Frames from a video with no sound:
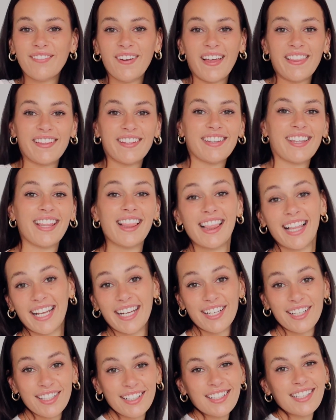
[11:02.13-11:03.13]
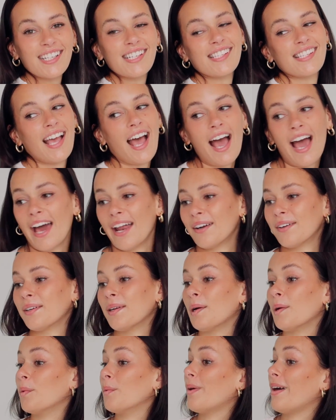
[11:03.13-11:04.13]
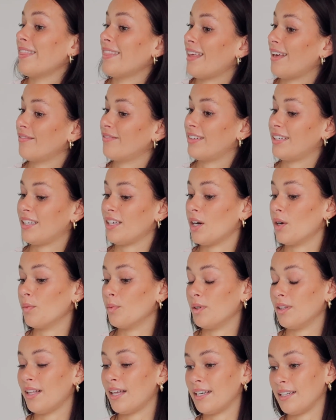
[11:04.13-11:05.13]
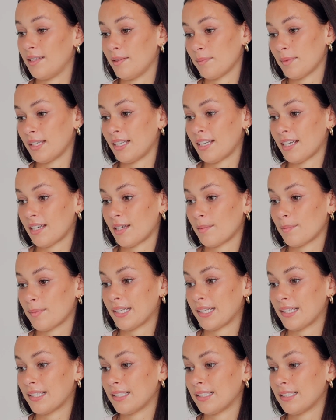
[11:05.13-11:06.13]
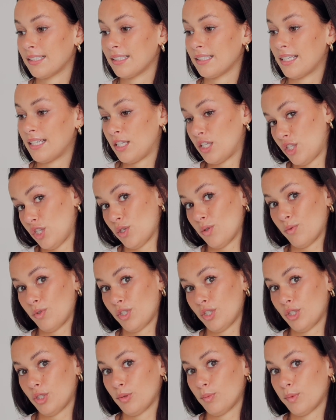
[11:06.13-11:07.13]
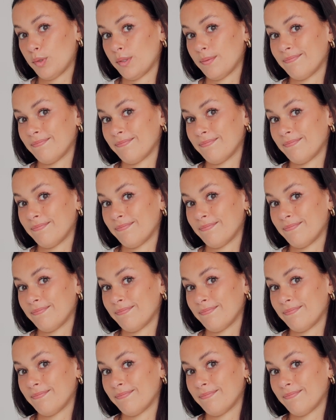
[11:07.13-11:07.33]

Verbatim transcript: rather than later because I don't know when that video will end up getting on YouTube.